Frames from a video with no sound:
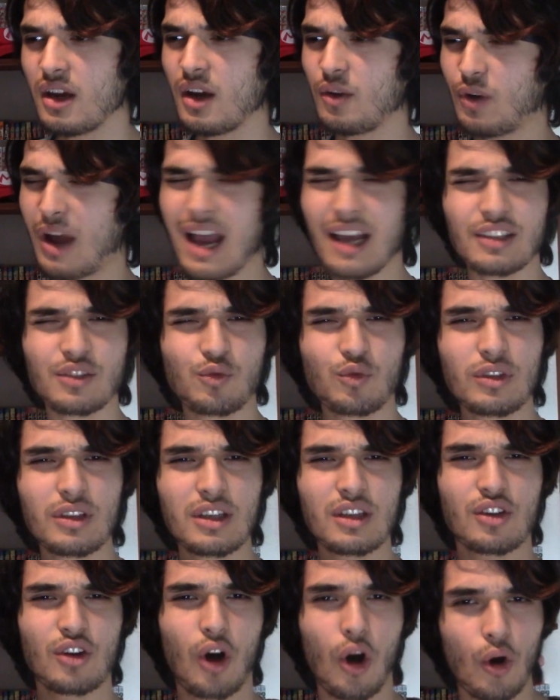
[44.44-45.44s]
acts
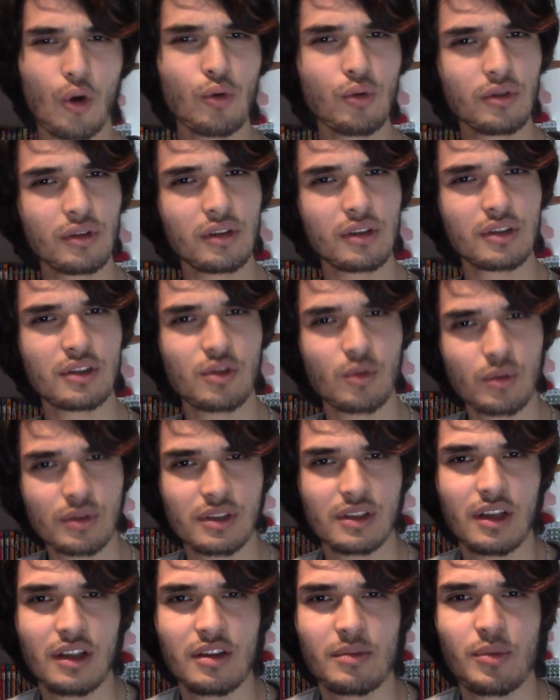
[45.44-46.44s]
really cold towards
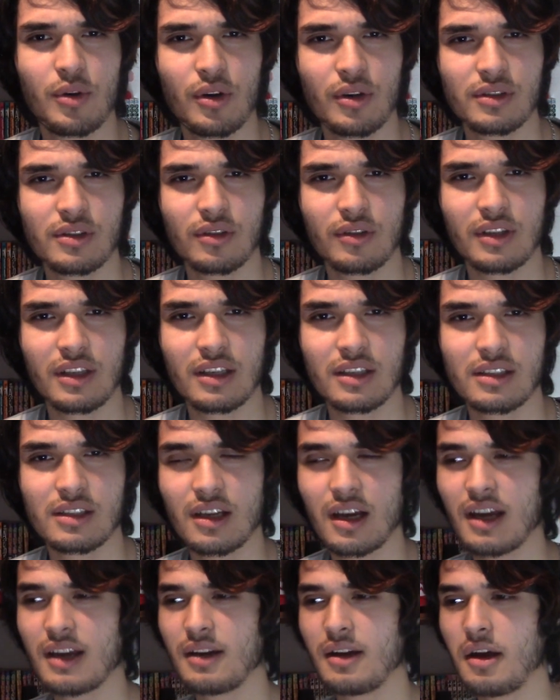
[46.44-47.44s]
another person on the
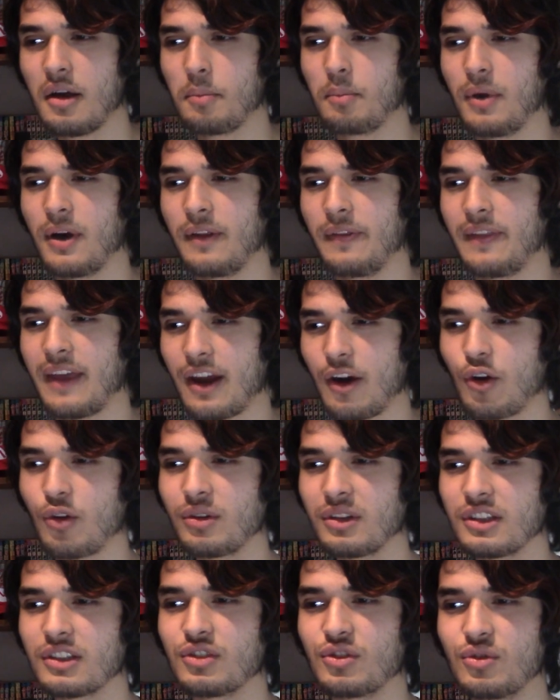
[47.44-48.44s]
inside, but they
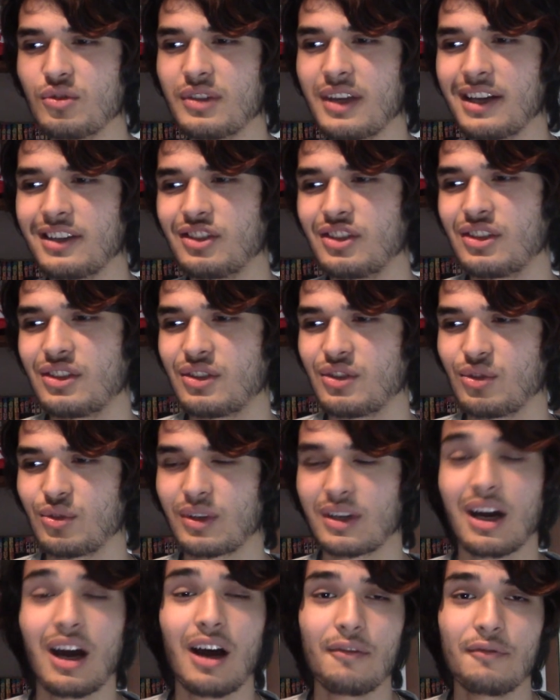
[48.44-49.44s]
only do that just to
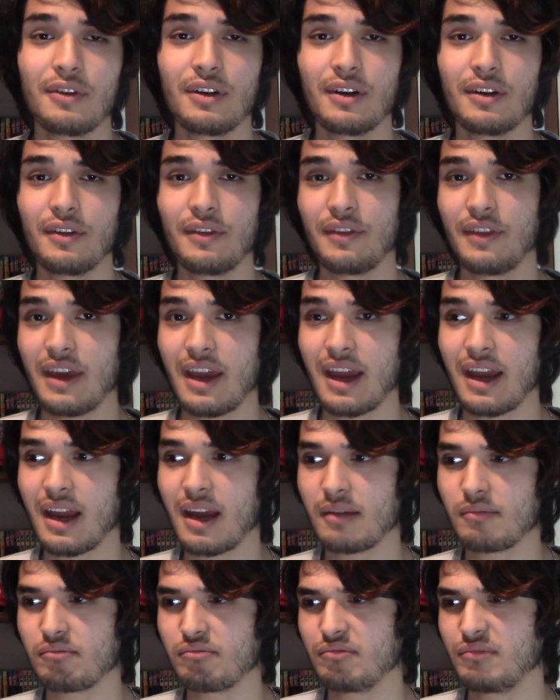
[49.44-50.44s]
cover
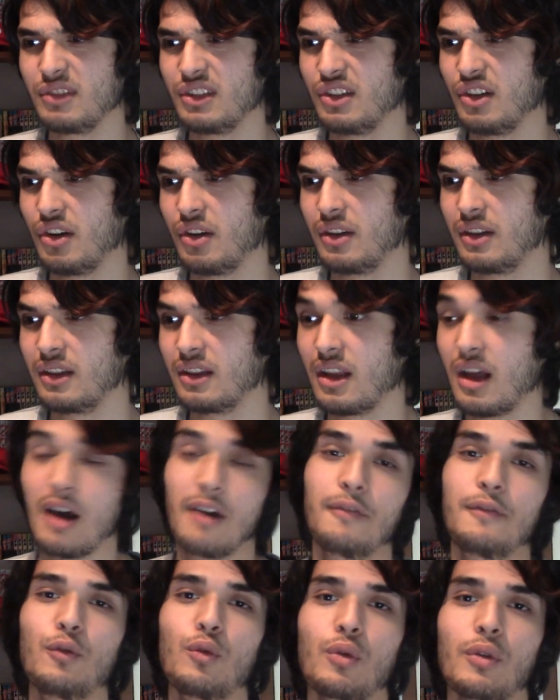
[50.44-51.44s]
their,
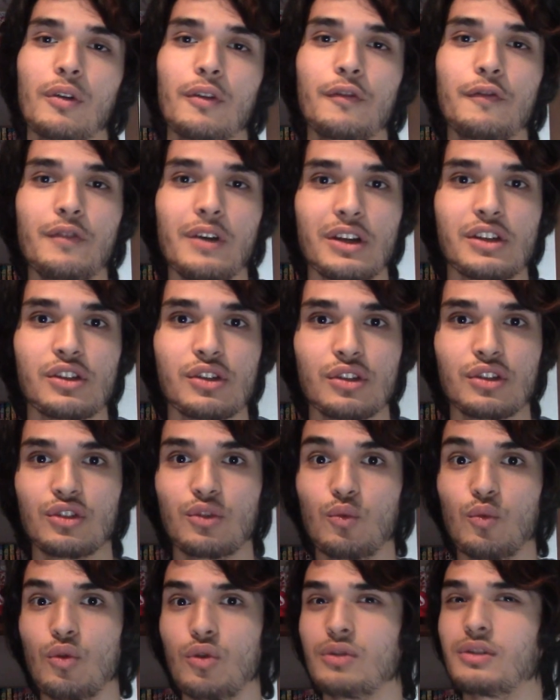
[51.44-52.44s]
love or affection
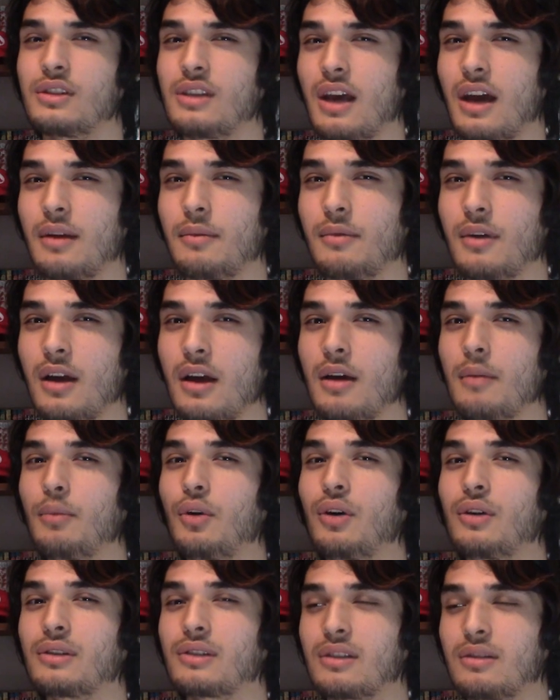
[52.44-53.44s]
towards that
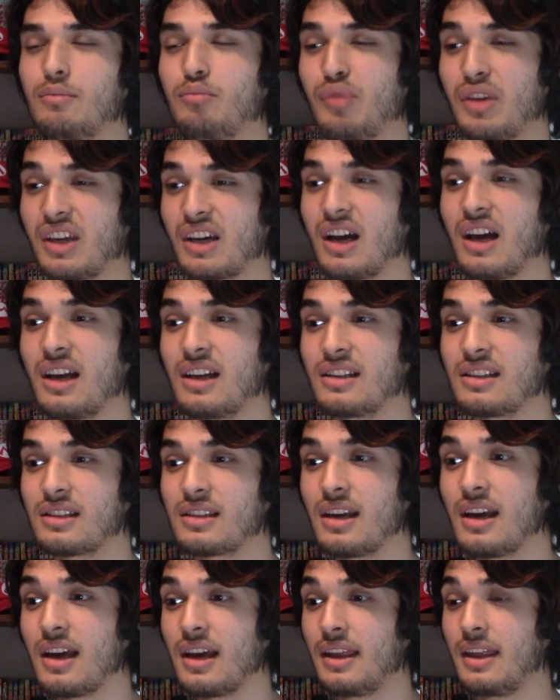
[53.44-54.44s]
person
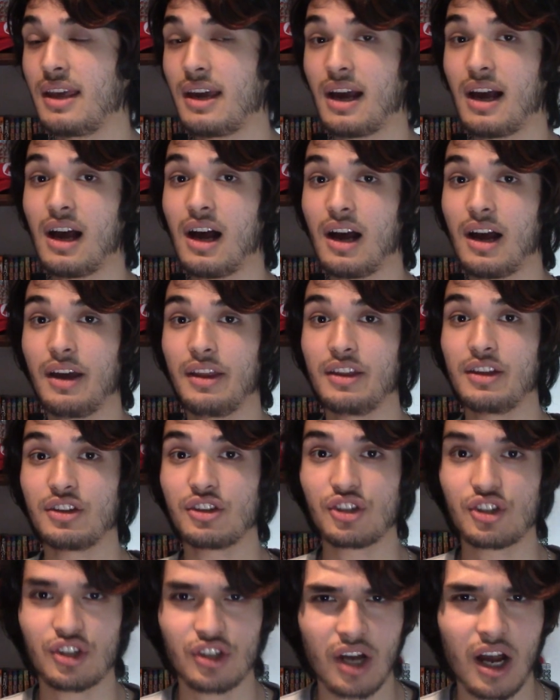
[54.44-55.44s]
because they are either
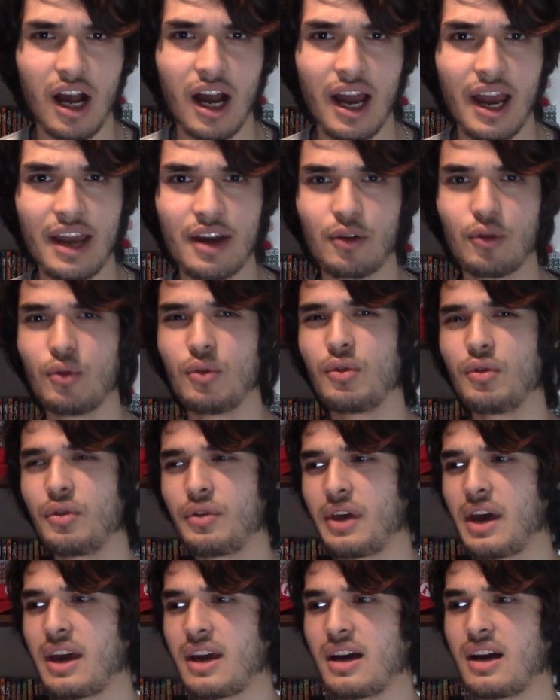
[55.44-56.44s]
shy or
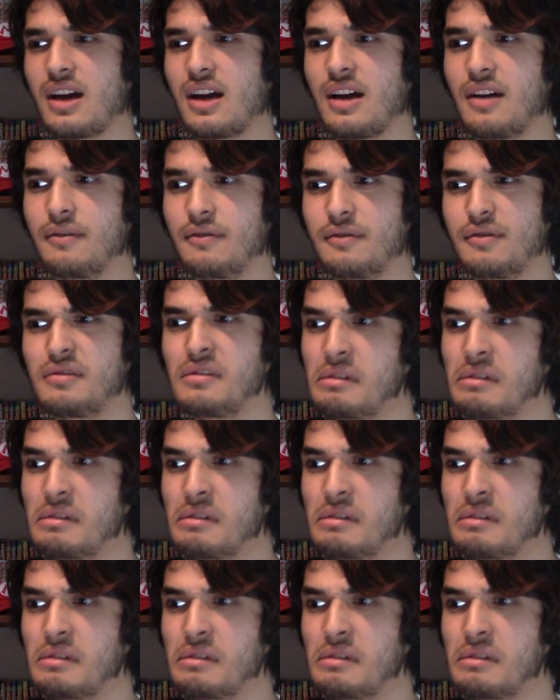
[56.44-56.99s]
they have,